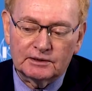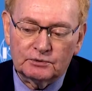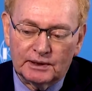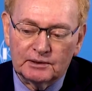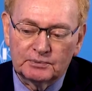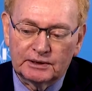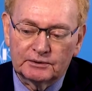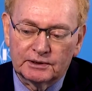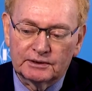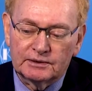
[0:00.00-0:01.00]
incredibly
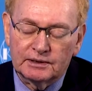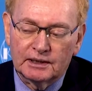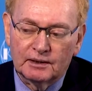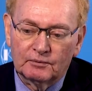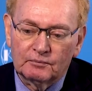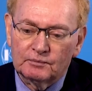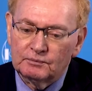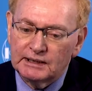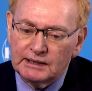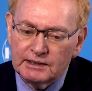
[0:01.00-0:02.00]
good
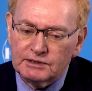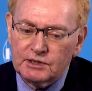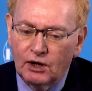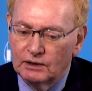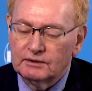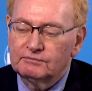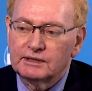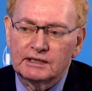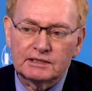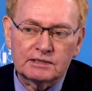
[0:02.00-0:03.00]
because all of
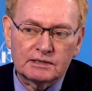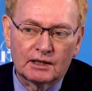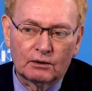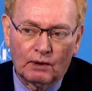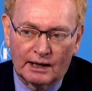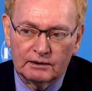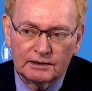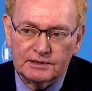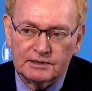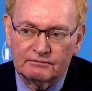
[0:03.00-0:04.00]
these
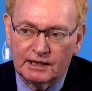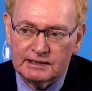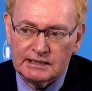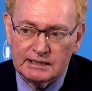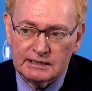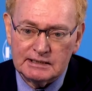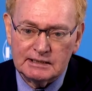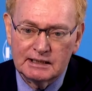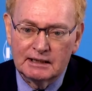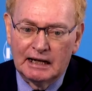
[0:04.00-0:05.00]
wireless
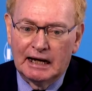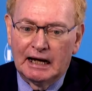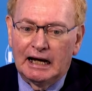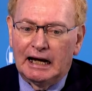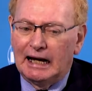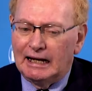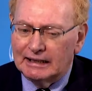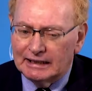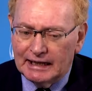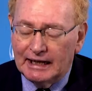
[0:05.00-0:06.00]
devices
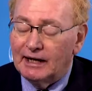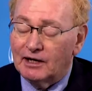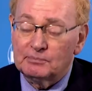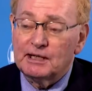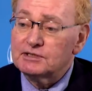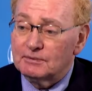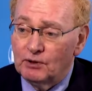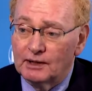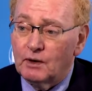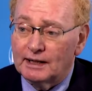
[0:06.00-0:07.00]
are based
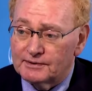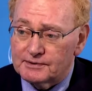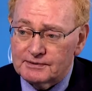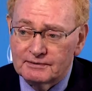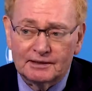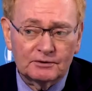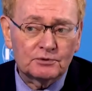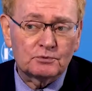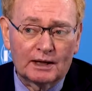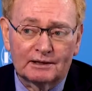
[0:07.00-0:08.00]
upon wires, and
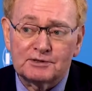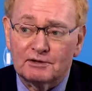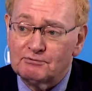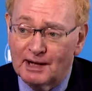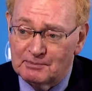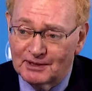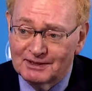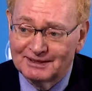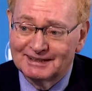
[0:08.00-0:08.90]
those wires are fiber.